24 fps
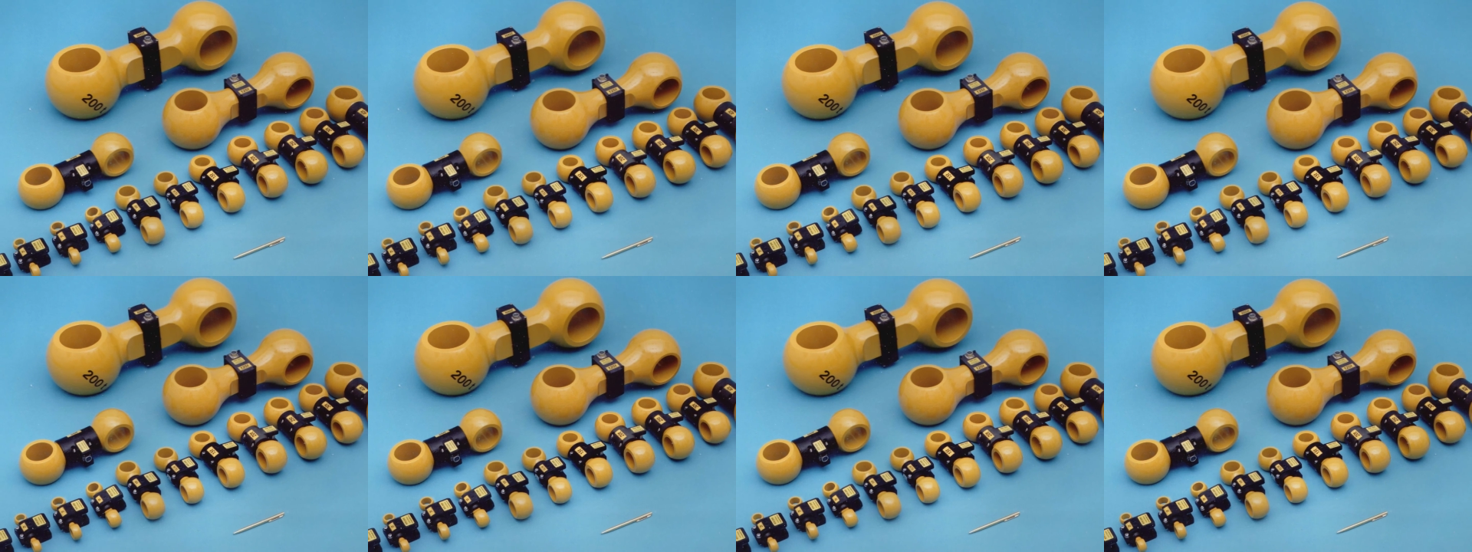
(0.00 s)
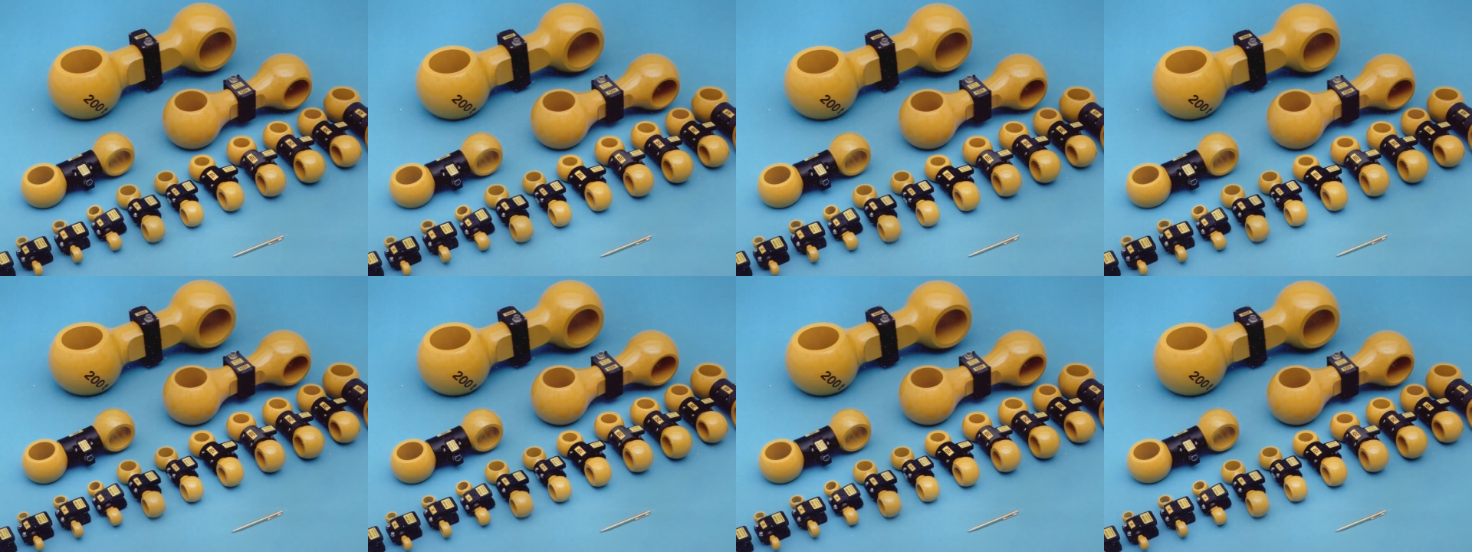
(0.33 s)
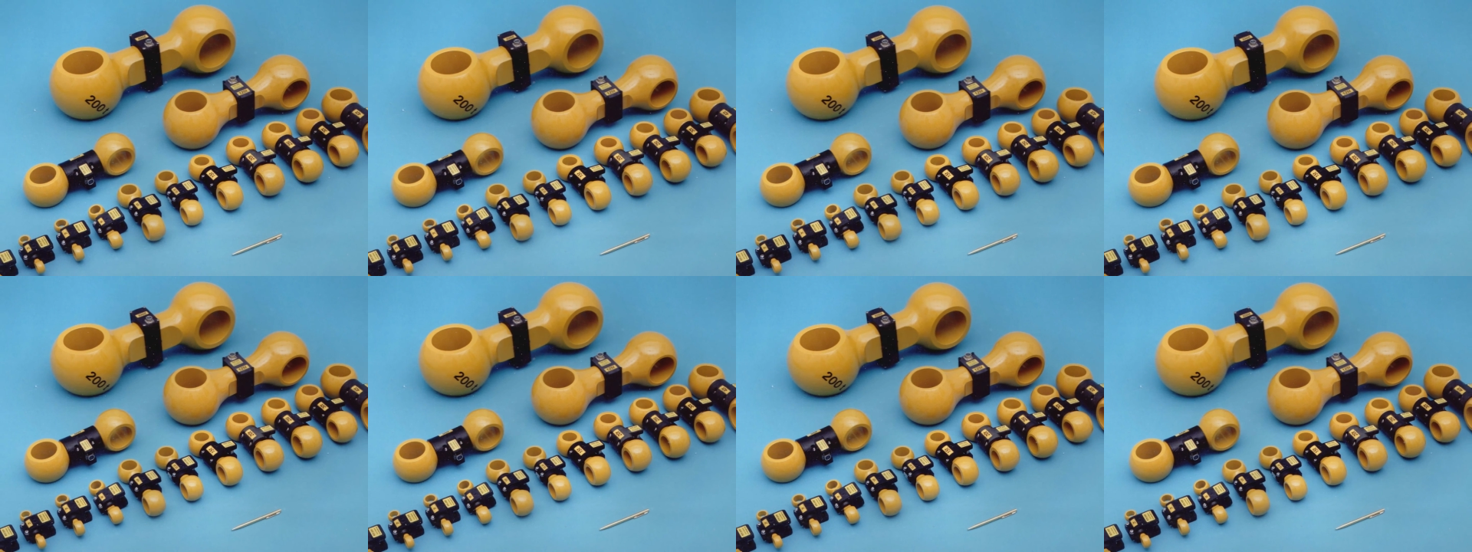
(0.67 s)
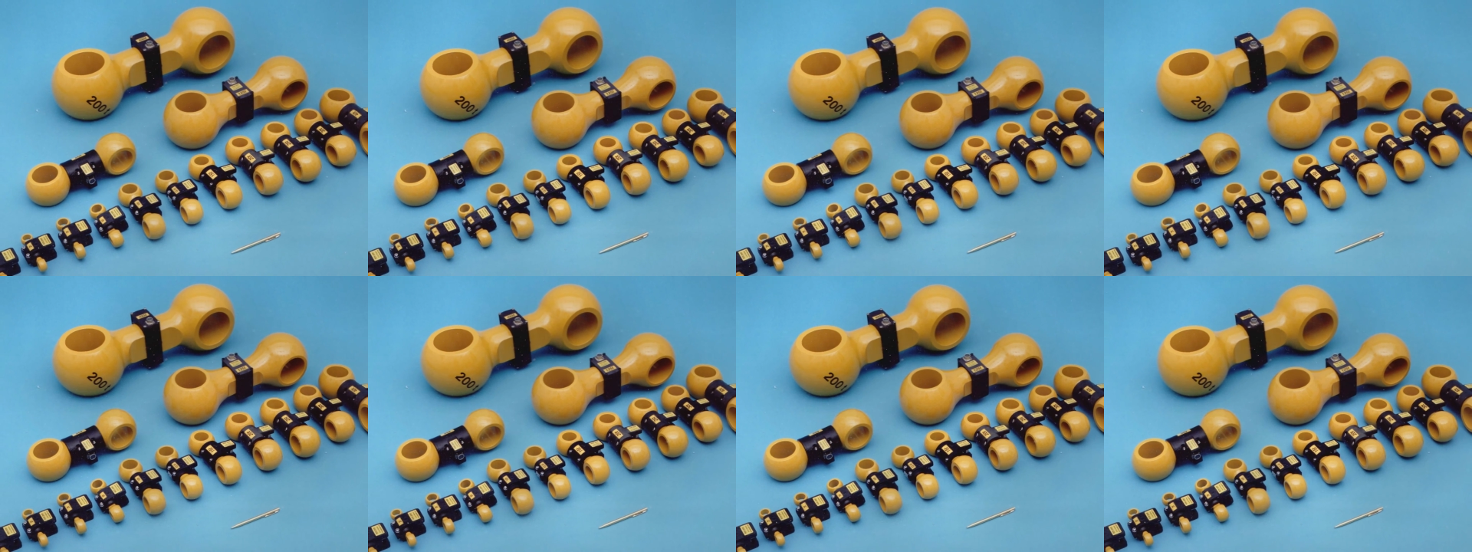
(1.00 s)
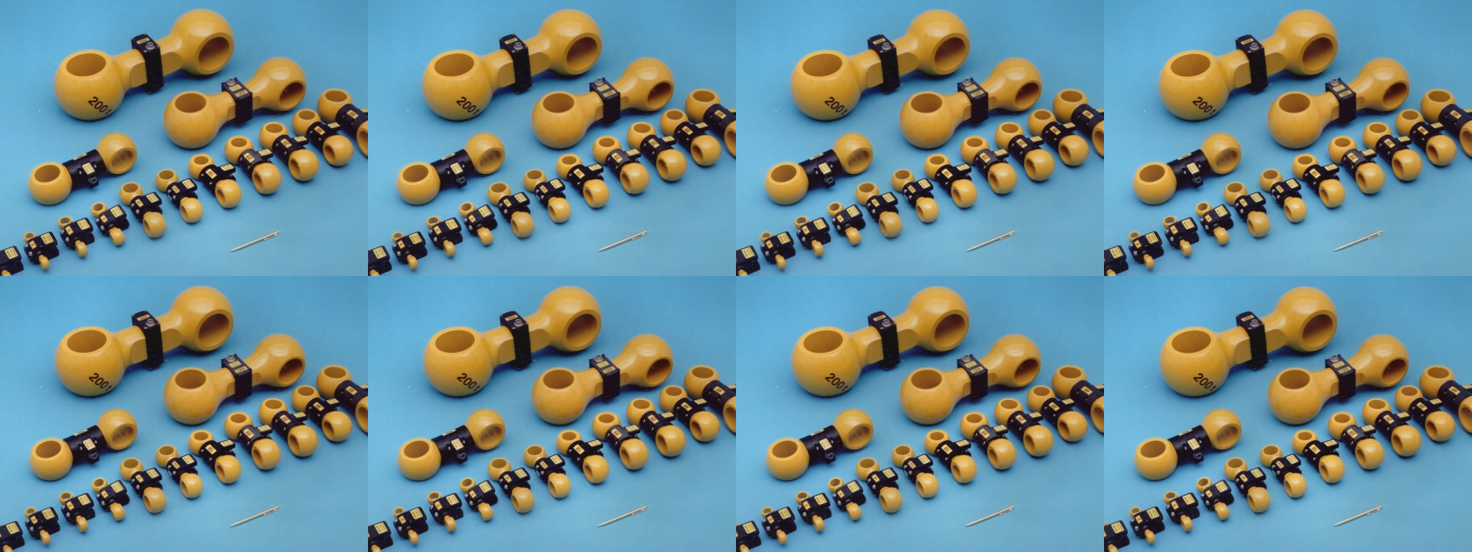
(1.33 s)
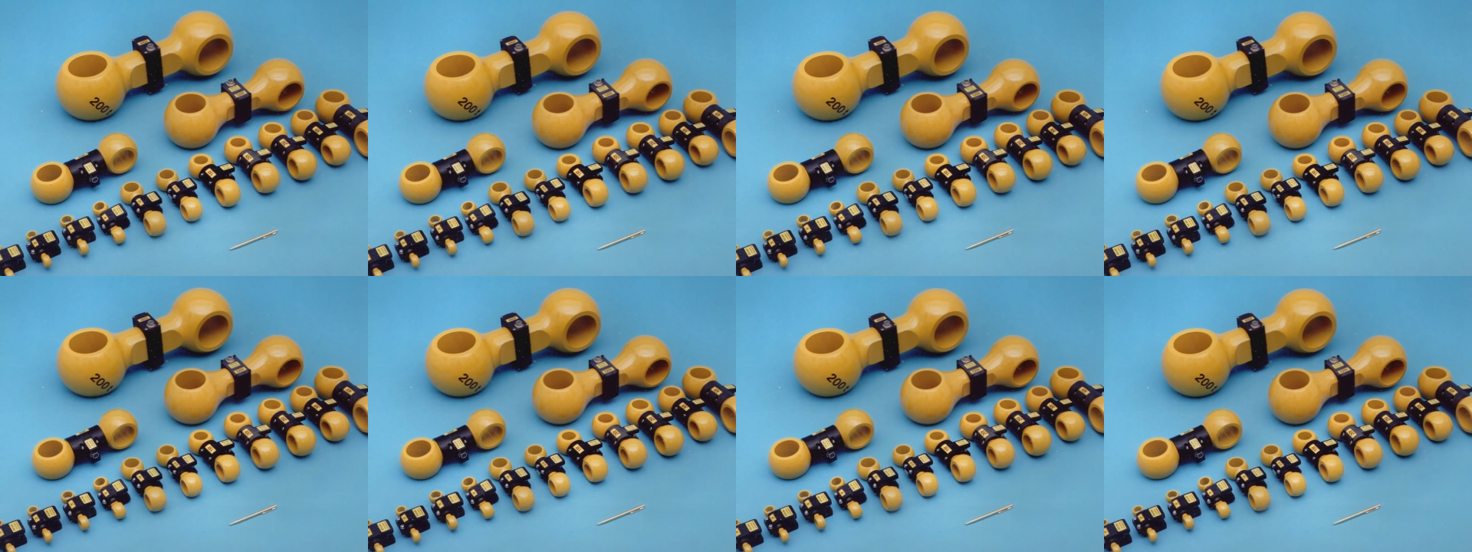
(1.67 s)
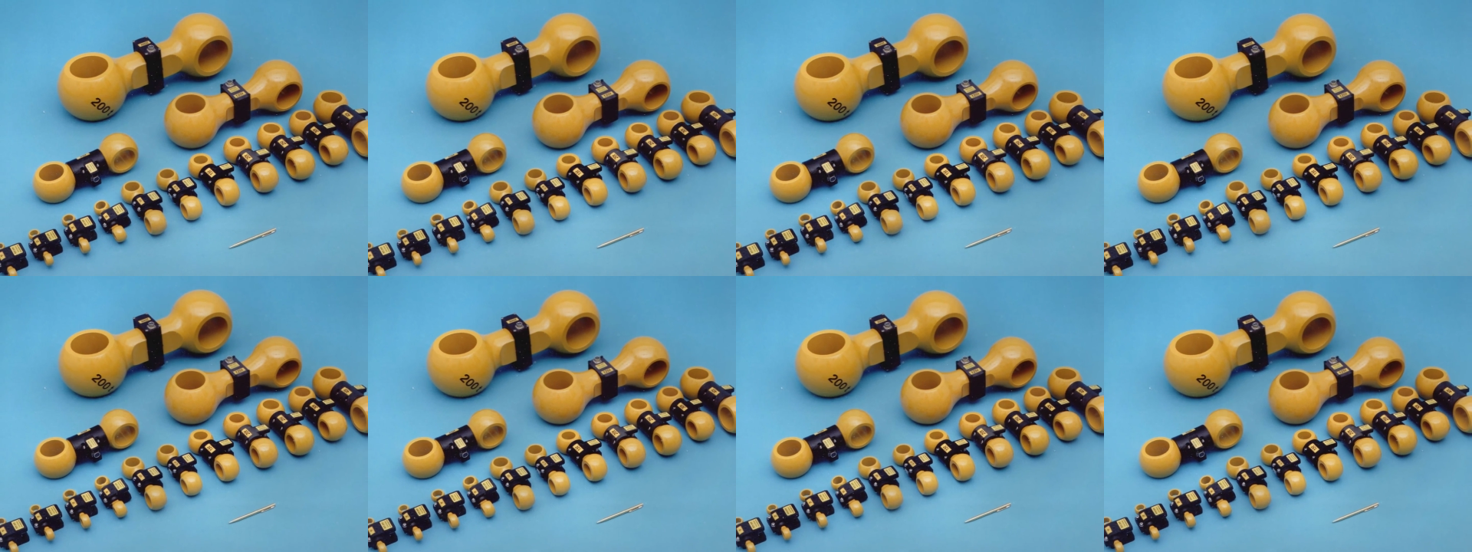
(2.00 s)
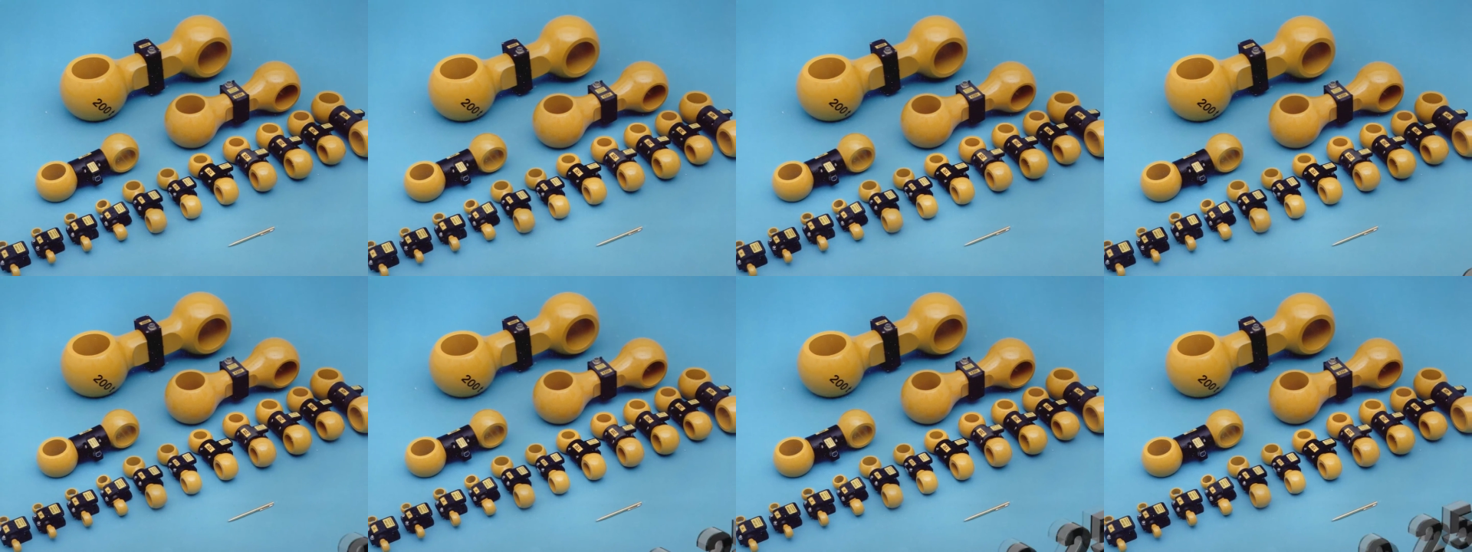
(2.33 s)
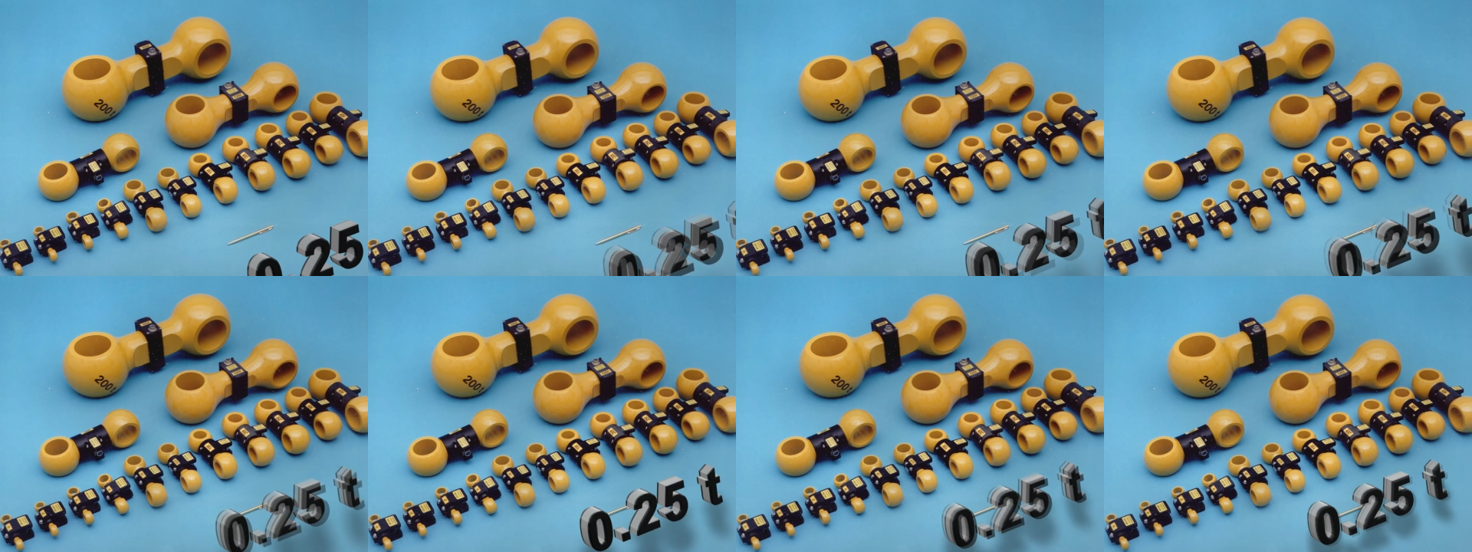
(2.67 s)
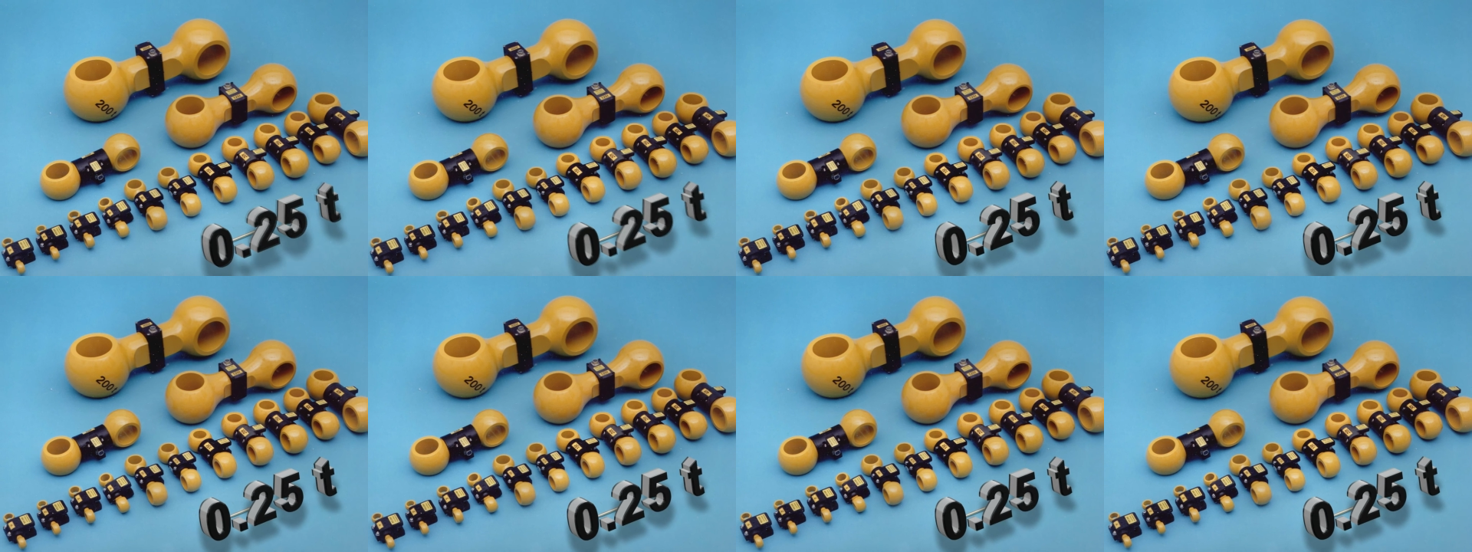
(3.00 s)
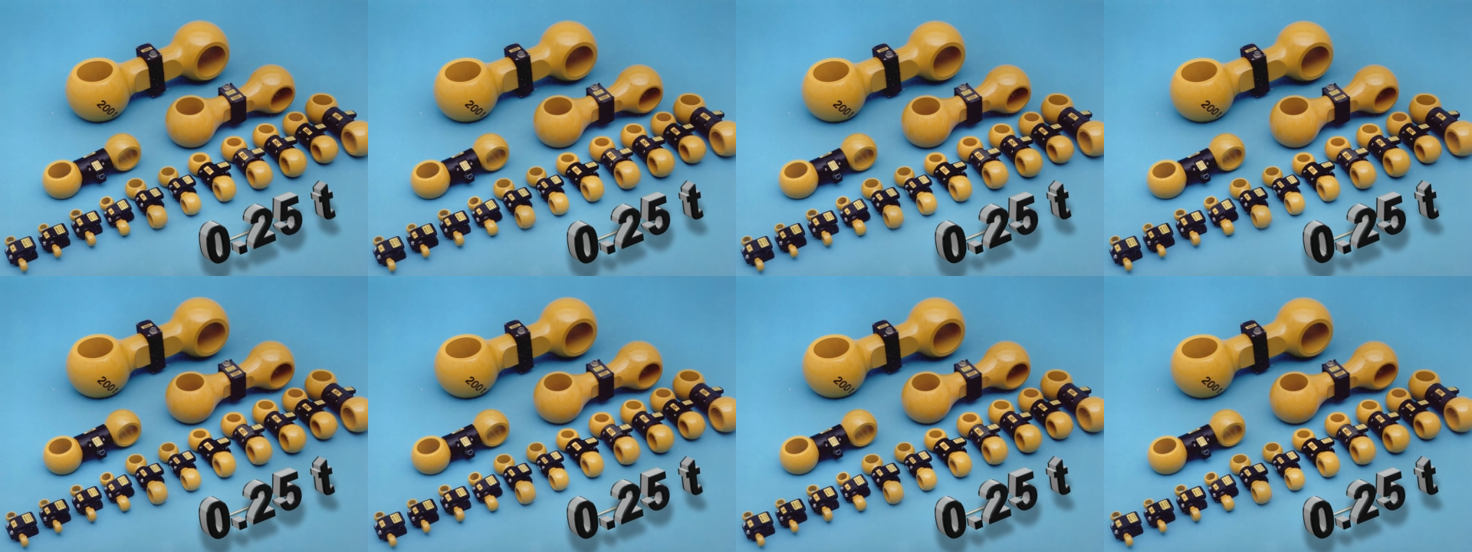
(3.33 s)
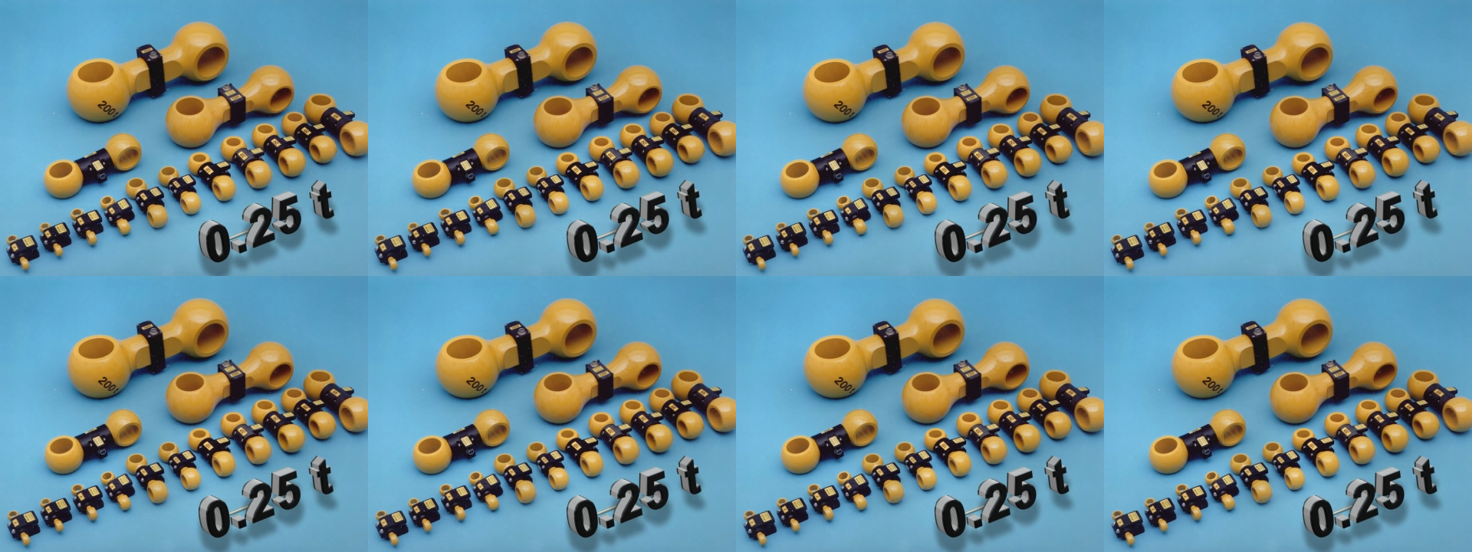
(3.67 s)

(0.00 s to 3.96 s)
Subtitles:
Nobody's mouth can be seen.